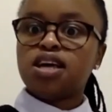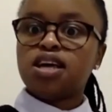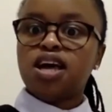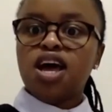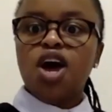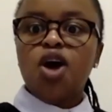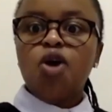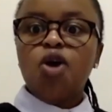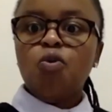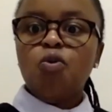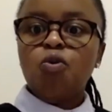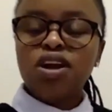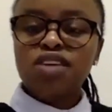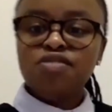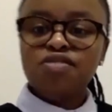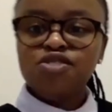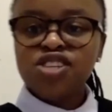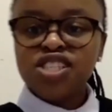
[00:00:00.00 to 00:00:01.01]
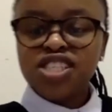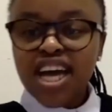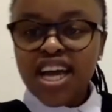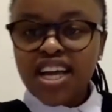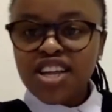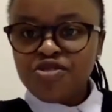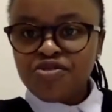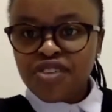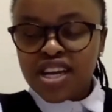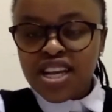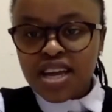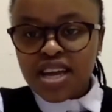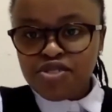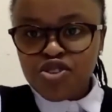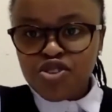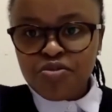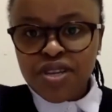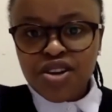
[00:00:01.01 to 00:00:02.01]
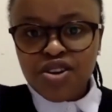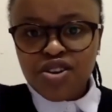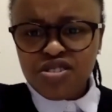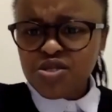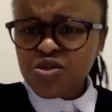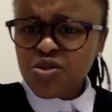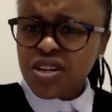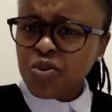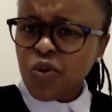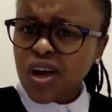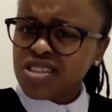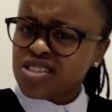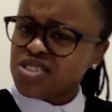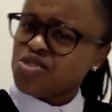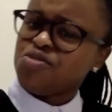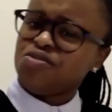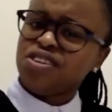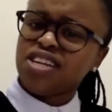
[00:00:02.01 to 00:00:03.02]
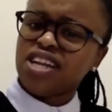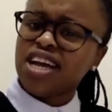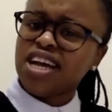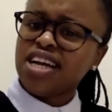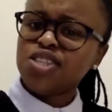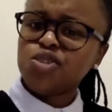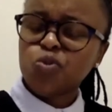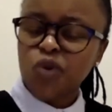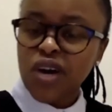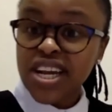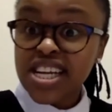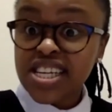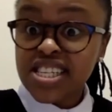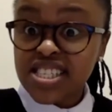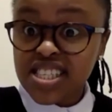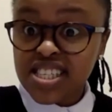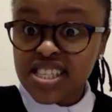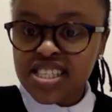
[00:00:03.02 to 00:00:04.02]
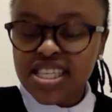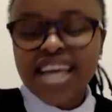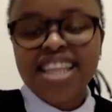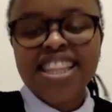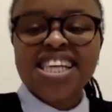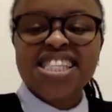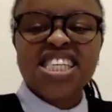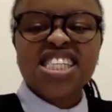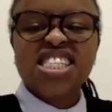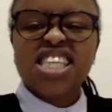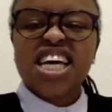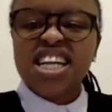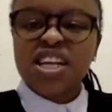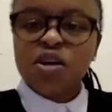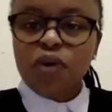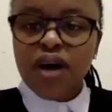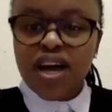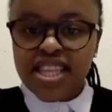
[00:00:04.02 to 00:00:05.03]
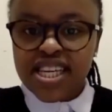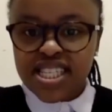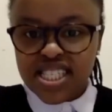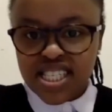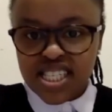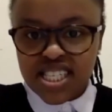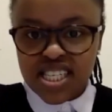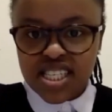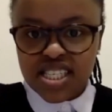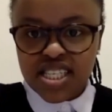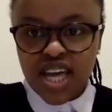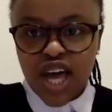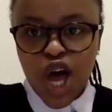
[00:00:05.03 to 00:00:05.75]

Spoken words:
what have you done? You've kidnapped so many girls all at once overnight. What is this? And that's exactly why they did it.